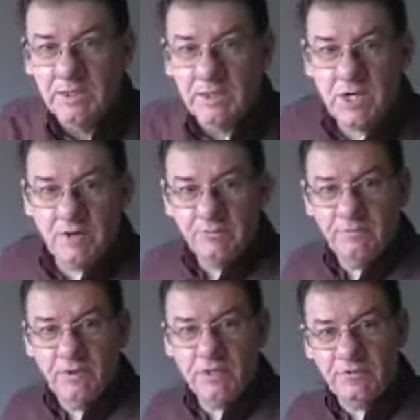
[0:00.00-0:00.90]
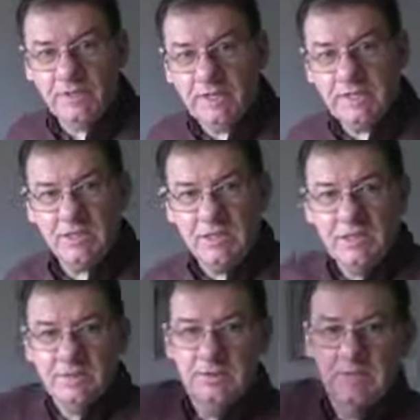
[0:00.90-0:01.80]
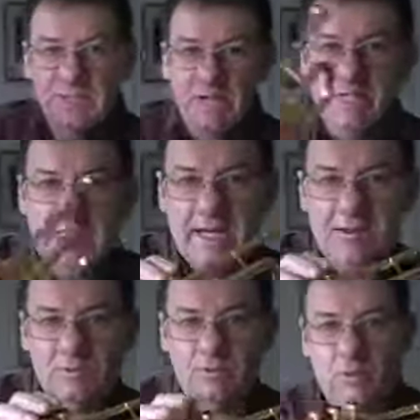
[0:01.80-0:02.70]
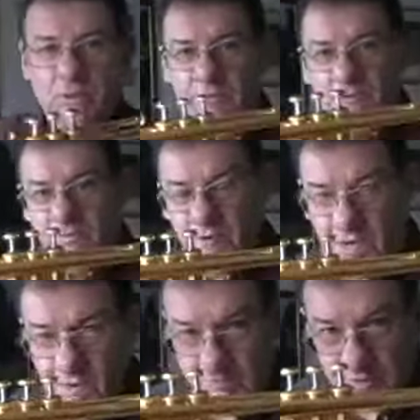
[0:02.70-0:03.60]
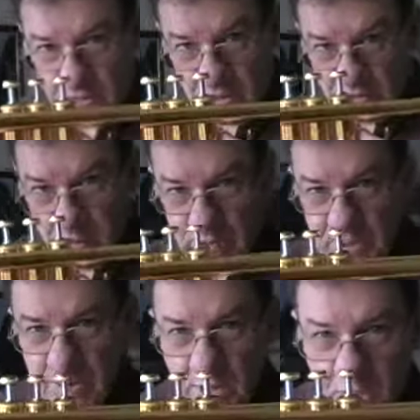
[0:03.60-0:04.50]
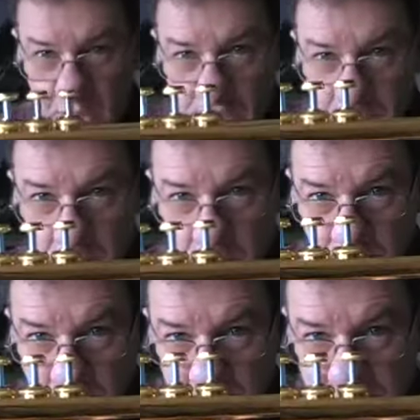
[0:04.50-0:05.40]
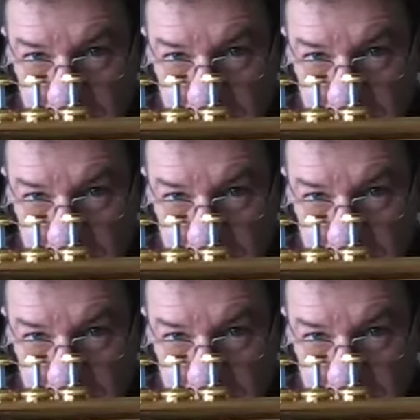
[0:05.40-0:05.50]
So first thing is to take out one of your valves. So we start by